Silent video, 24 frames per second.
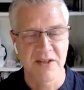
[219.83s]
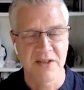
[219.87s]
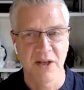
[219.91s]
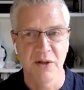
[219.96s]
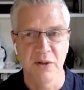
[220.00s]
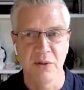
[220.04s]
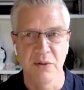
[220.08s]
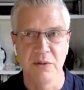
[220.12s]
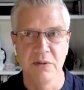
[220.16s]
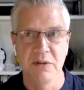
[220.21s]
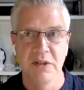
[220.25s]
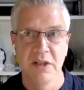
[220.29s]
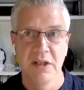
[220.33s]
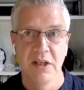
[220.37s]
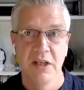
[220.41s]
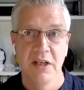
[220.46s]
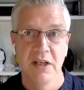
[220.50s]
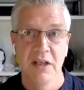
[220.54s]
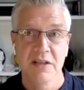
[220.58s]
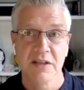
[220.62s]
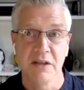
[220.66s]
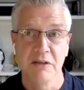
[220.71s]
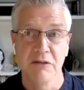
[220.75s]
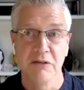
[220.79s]
So
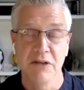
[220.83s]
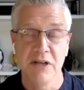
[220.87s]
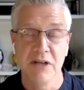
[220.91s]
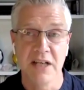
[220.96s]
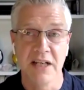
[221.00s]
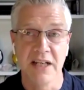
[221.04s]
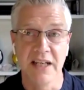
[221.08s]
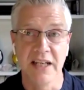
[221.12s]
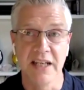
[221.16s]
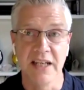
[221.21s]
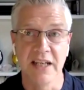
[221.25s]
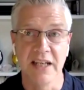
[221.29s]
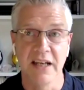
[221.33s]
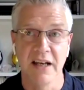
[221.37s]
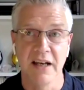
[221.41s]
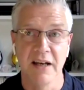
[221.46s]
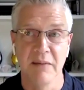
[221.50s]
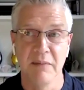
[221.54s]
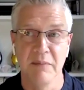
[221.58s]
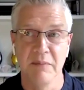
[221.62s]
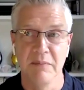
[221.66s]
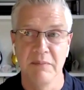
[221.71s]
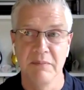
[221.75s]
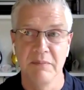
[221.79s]
really,
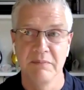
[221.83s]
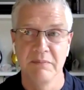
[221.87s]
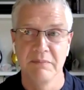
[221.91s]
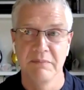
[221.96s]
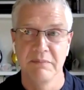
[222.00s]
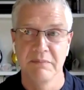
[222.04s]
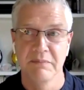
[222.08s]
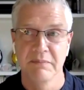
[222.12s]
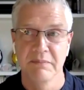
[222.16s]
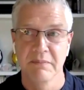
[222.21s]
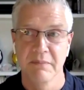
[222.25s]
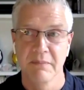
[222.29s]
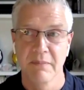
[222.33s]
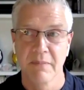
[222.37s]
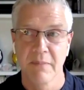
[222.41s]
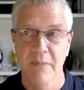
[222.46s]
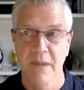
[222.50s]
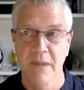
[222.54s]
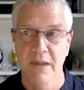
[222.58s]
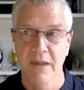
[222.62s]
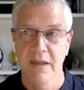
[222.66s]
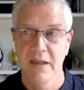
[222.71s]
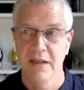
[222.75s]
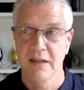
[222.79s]

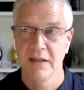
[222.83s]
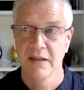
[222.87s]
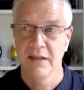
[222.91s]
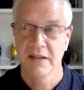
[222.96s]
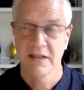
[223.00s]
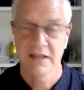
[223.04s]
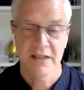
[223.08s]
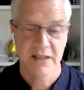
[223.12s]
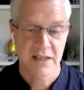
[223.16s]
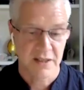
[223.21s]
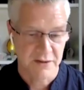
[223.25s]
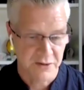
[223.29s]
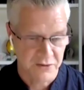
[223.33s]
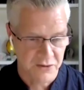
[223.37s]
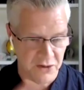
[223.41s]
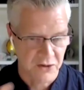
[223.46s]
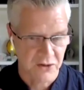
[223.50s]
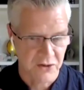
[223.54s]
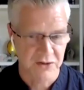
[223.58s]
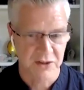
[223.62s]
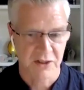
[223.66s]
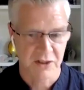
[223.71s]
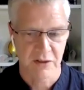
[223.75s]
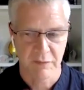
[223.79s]
yeah,
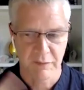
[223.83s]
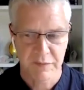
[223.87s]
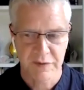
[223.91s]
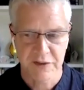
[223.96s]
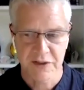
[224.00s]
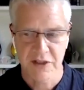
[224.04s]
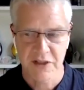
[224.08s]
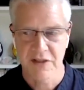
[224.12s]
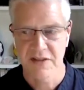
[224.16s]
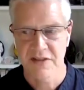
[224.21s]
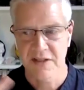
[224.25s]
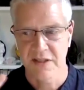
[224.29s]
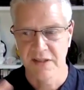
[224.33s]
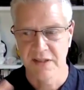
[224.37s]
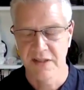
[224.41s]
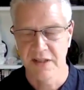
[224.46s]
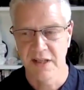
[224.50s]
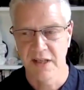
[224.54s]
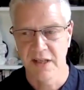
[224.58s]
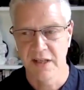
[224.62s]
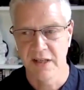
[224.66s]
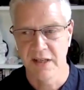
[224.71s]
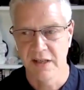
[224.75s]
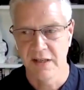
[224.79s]
the confidence and
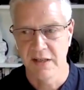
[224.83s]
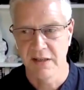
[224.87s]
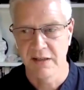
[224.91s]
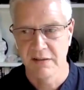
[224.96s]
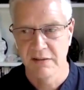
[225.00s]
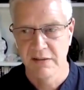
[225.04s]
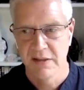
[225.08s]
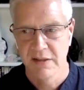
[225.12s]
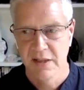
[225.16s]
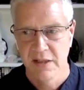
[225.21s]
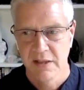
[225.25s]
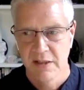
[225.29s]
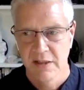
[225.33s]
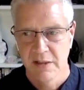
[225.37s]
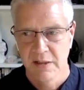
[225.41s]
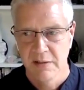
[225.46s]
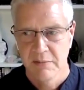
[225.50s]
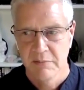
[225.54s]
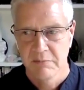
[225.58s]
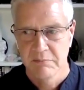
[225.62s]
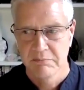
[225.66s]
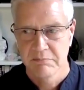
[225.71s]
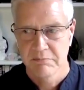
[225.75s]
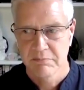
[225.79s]
the
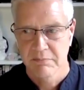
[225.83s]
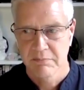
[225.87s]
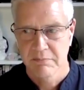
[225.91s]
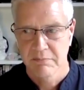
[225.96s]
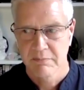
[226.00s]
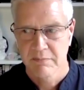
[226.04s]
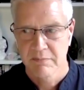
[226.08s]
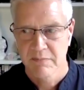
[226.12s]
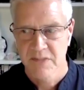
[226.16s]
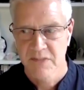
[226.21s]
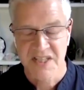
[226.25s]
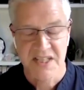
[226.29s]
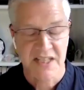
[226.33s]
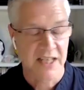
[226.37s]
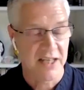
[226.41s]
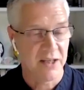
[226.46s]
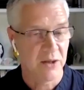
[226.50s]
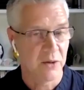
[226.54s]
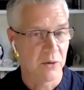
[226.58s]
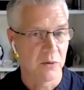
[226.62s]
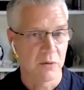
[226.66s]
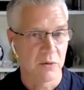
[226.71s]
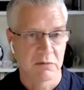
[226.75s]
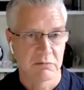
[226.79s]

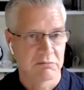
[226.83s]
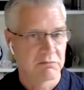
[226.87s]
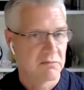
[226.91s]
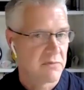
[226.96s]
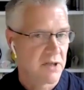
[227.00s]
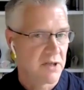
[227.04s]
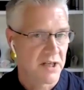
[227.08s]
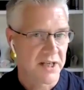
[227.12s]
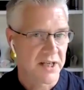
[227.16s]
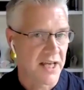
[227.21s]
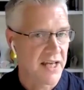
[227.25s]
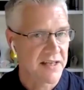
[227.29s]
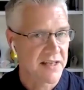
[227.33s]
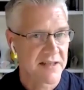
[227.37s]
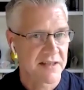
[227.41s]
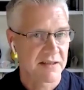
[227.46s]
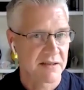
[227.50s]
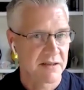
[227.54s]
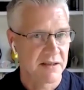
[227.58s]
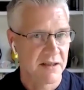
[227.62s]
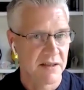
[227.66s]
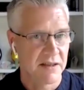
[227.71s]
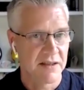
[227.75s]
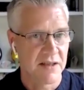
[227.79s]
skill, I guess,
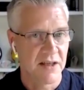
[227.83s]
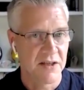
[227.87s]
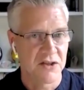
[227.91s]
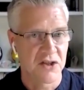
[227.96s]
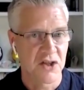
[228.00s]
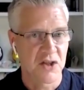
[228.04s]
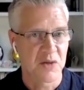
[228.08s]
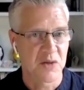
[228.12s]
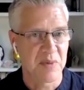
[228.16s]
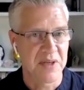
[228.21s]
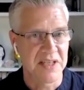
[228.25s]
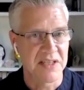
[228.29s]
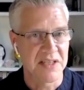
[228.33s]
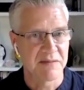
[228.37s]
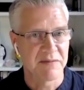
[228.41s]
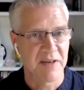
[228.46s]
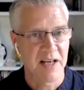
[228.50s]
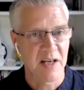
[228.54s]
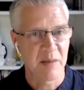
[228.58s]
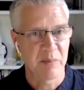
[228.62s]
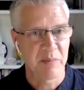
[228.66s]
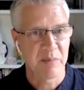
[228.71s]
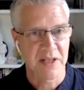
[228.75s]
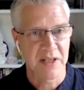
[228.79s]
has just been
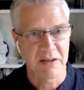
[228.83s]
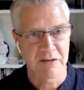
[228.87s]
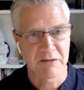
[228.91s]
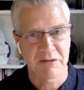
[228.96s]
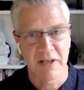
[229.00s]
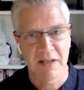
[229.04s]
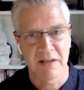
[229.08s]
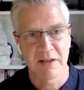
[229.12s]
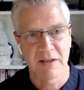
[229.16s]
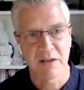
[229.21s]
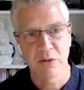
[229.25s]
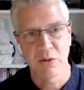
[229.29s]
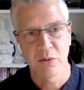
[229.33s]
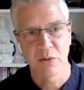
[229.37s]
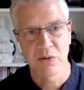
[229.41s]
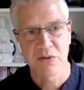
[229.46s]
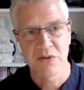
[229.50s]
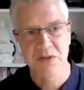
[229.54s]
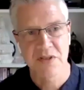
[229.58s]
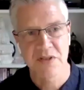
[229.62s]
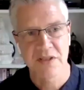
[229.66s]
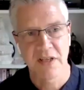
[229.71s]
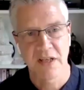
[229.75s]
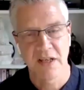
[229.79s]
developing throughout the
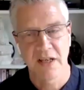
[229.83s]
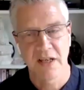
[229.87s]
course.